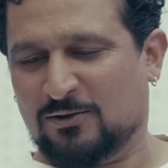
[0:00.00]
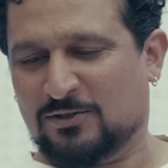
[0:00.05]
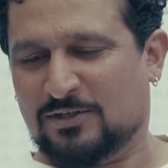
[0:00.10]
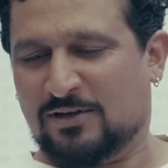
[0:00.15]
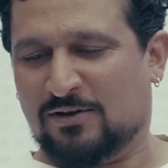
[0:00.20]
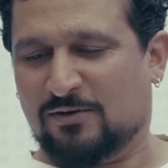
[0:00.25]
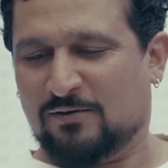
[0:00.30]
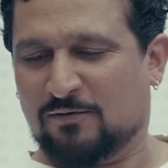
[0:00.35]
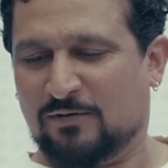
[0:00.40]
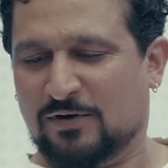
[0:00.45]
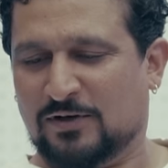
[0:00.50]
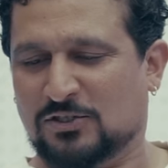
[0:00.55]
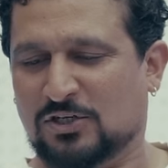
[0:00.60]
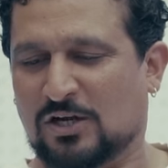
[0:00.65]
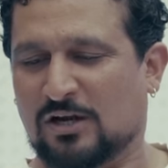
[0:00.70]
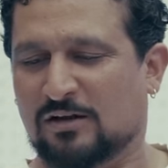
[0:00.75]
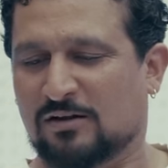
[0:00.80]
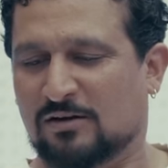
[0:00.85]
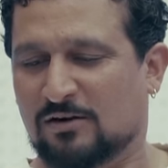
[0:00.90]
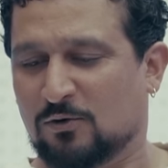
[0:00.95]
Okay.
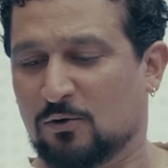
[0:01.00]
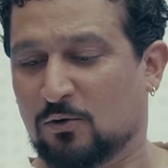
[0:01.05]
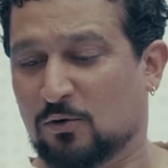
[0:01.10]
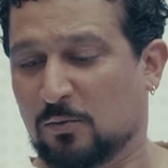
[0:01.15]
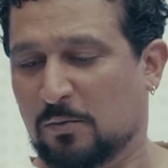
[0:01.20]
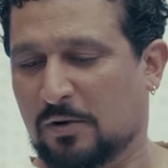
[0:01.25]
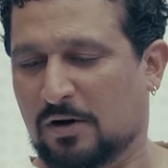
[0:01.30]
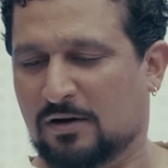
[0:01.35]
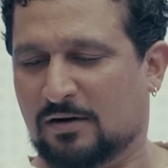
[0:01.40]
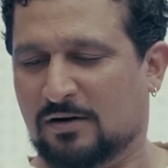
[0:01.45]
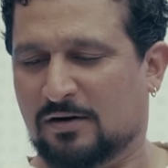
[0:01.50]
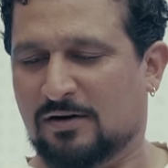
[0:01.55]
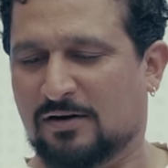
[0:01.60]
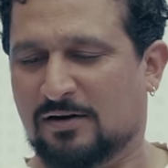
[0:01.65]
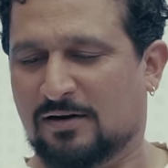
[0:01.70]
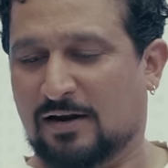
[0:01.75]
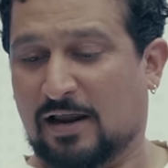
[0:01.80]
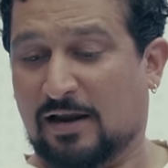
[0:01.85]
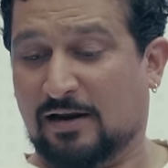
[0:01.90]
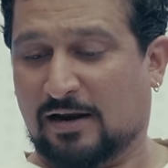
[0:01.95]
Vaishak Raghukumar,
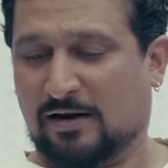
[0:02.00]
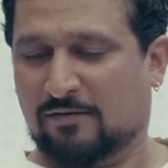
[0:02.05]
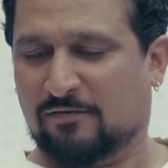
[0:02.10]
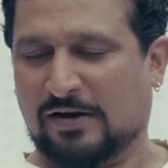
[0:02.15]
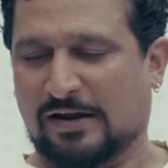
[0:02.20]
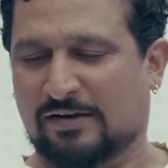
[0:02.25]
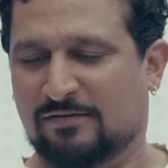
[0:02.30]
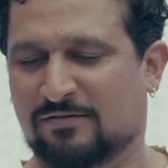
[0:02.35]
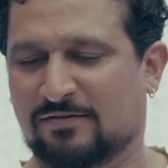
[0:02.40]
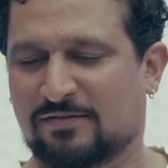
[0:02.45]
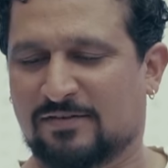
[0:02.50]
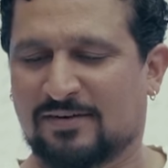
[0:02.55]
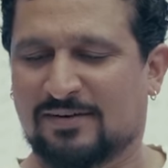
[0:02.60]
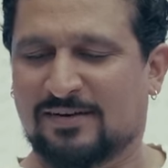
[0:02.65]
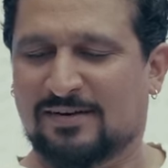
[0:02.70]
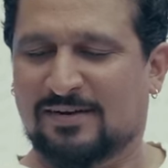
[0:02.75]
995.